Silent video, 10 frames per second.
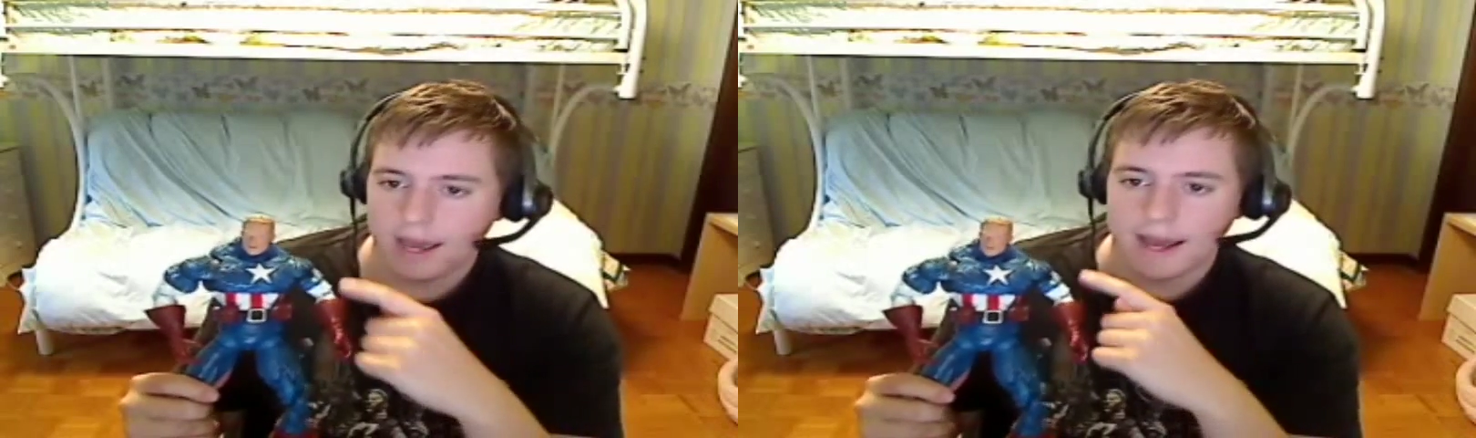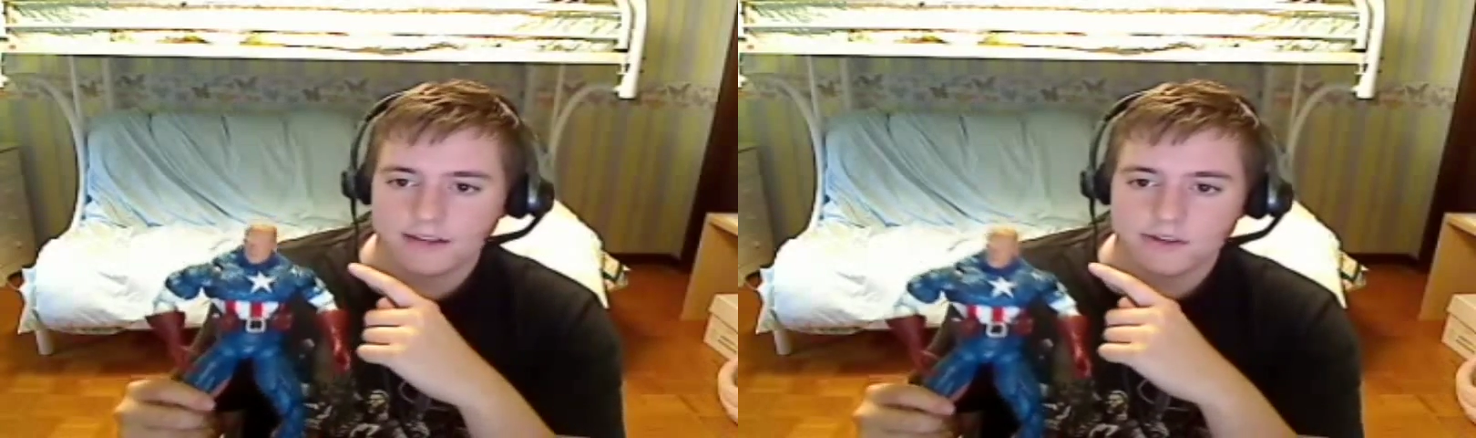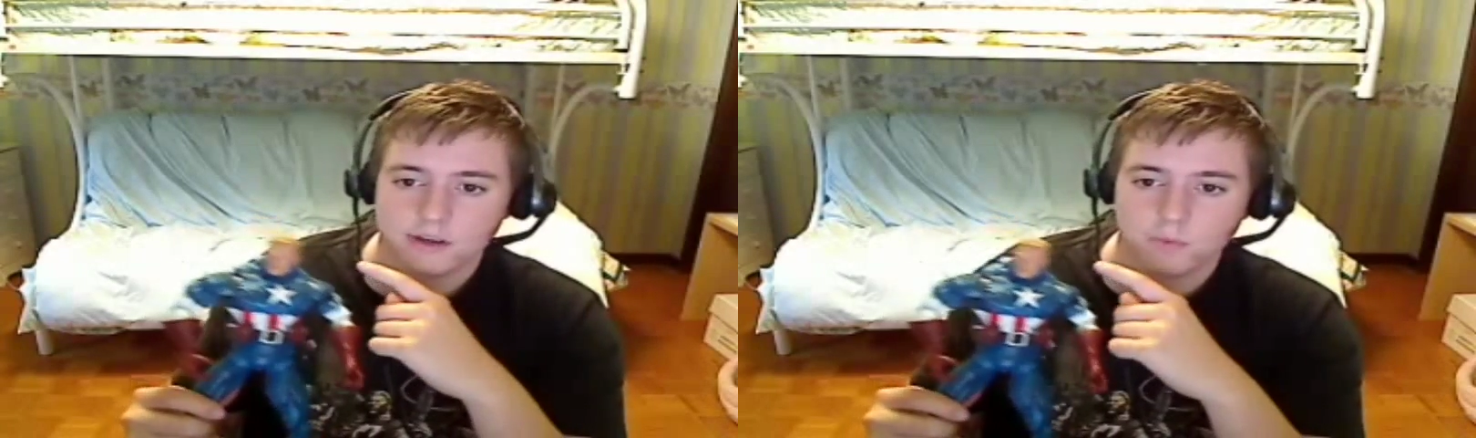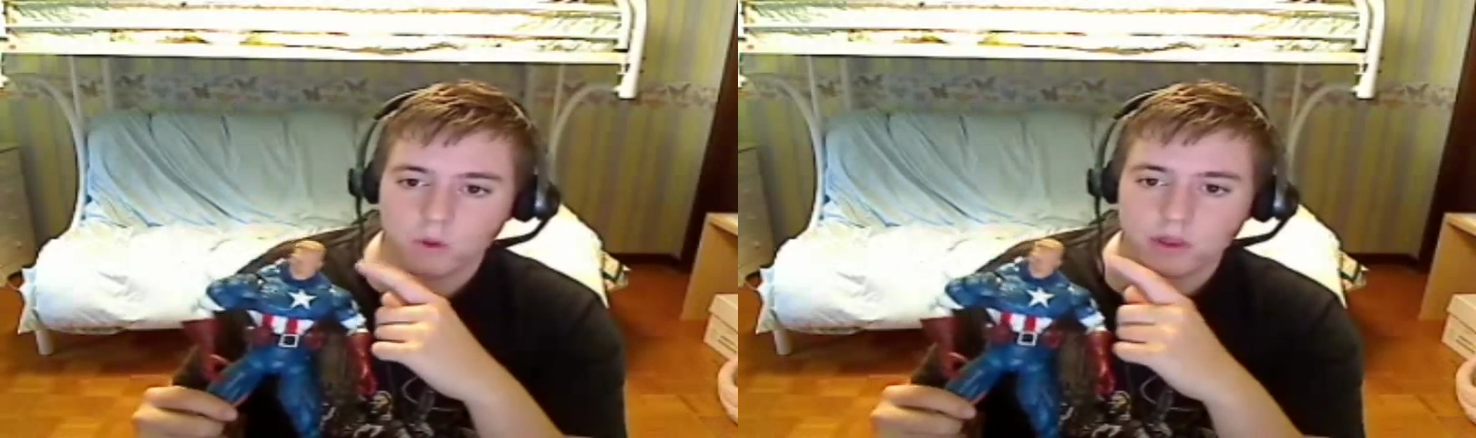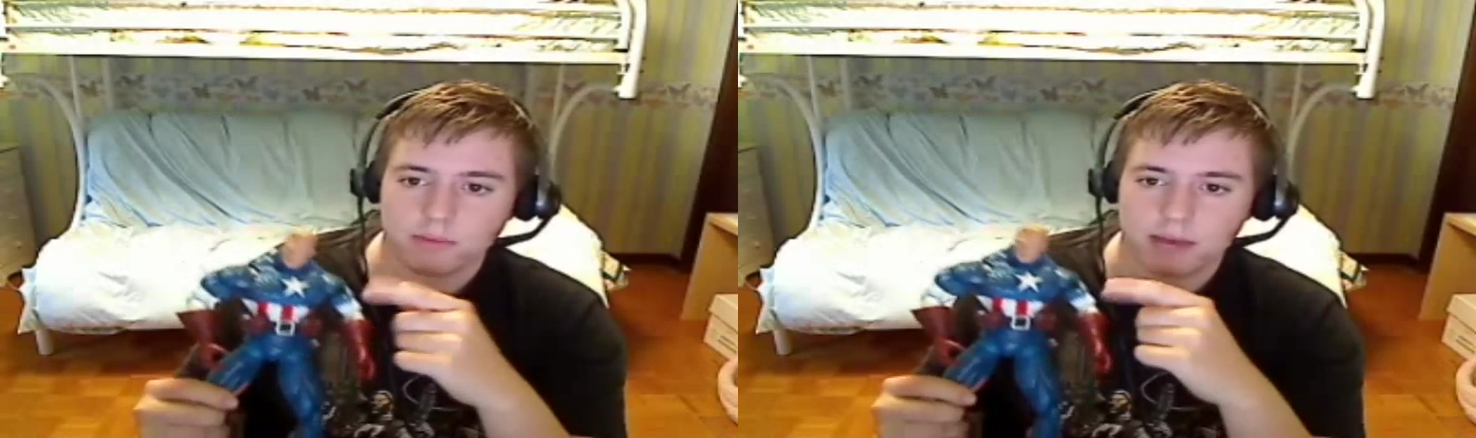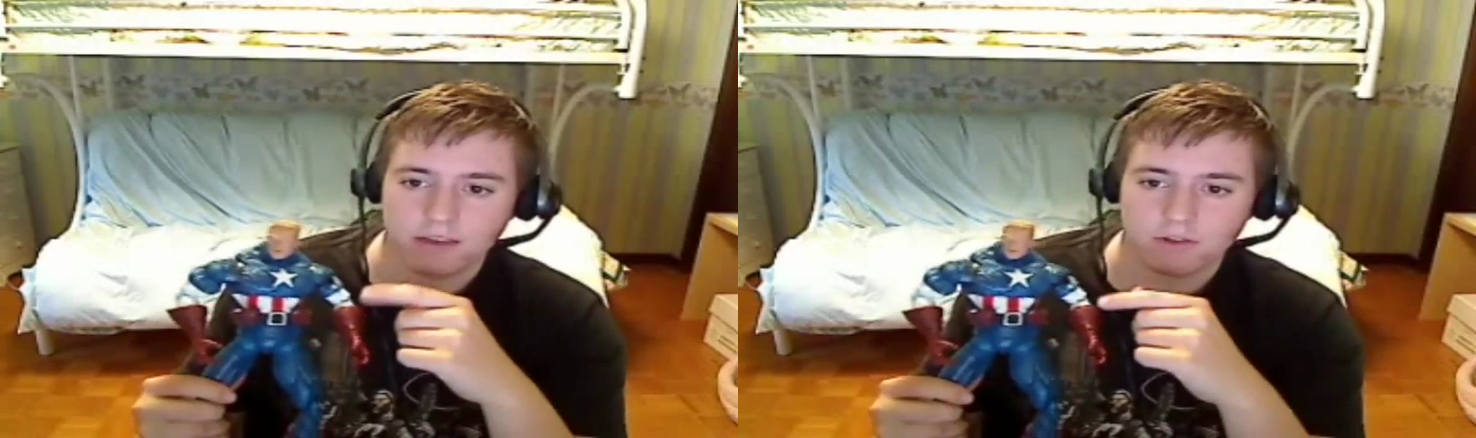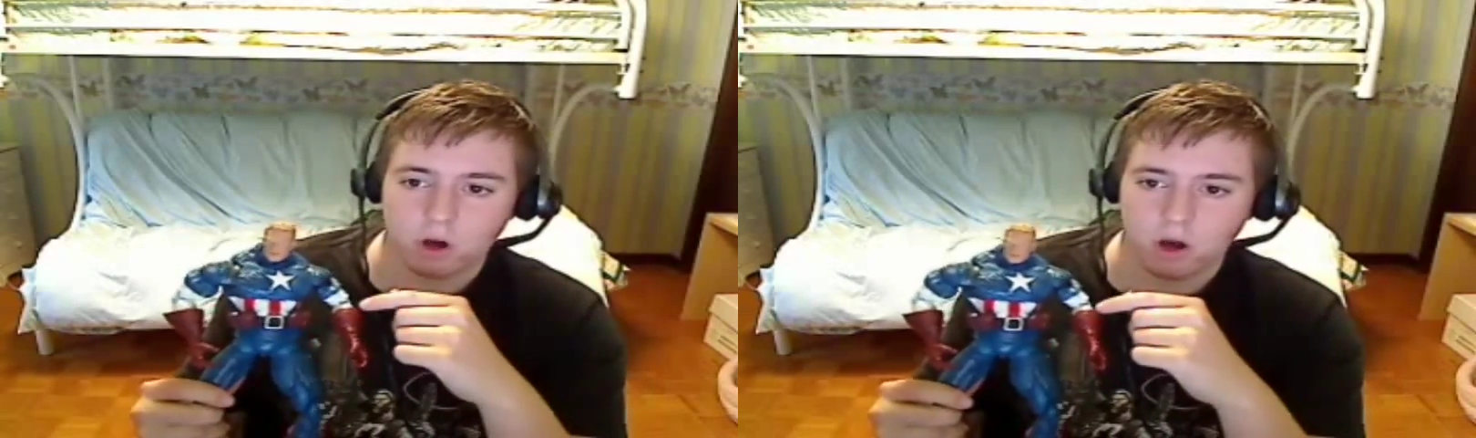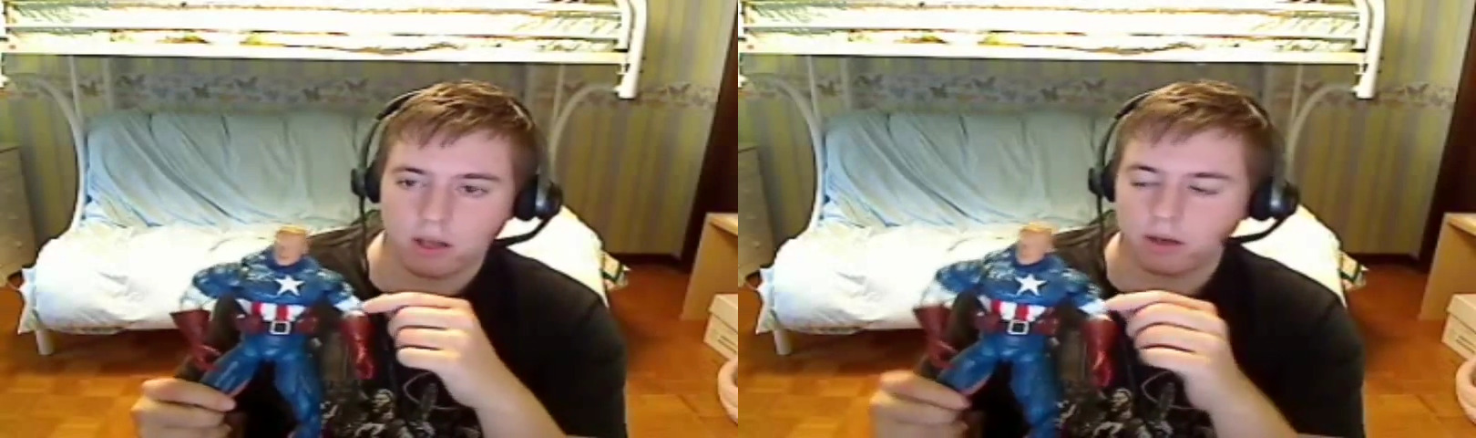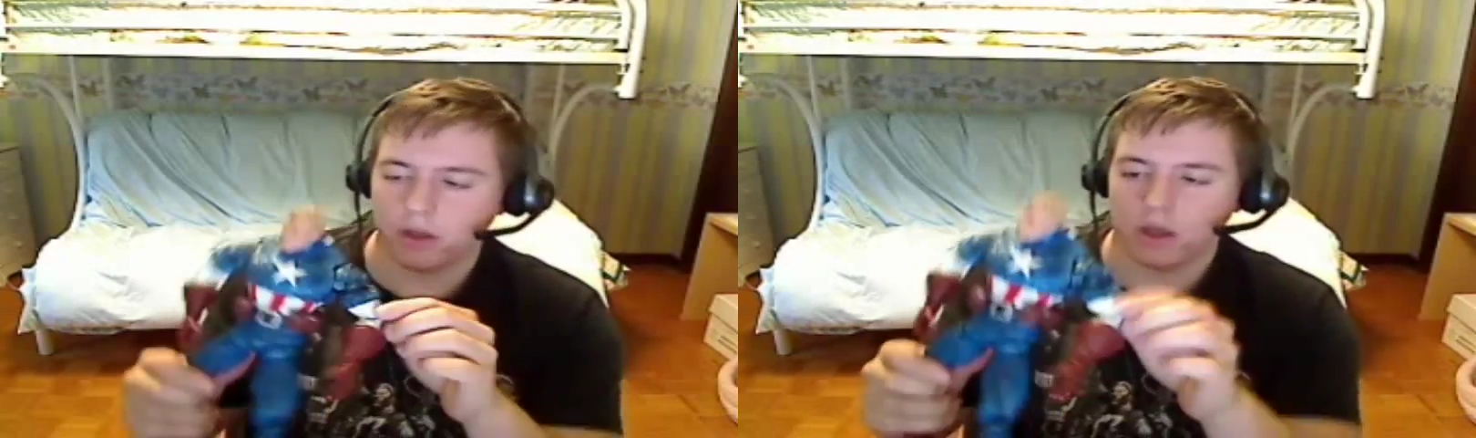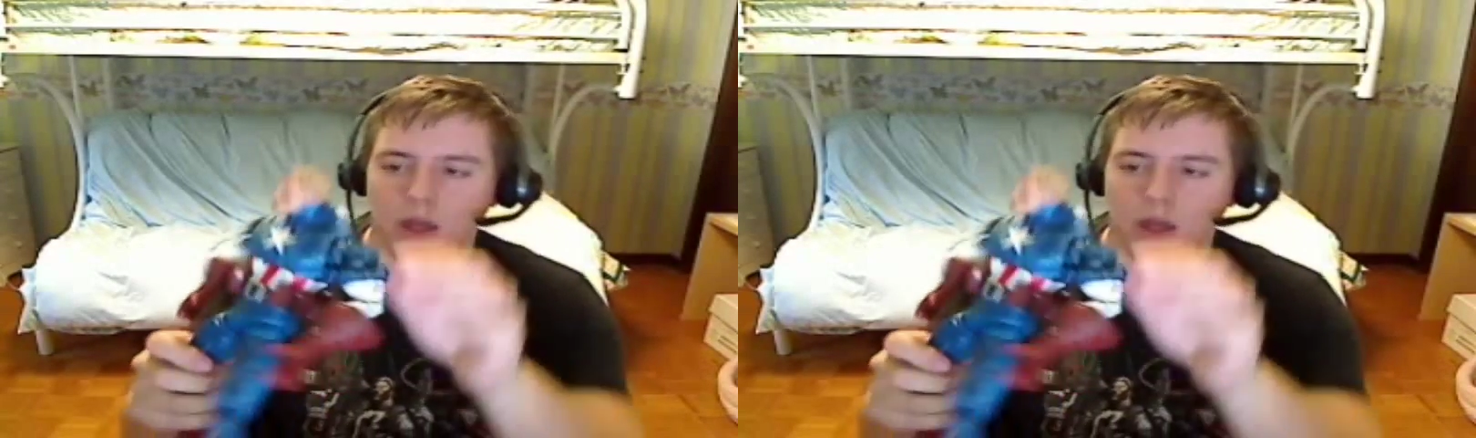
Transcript: has him with the mask on.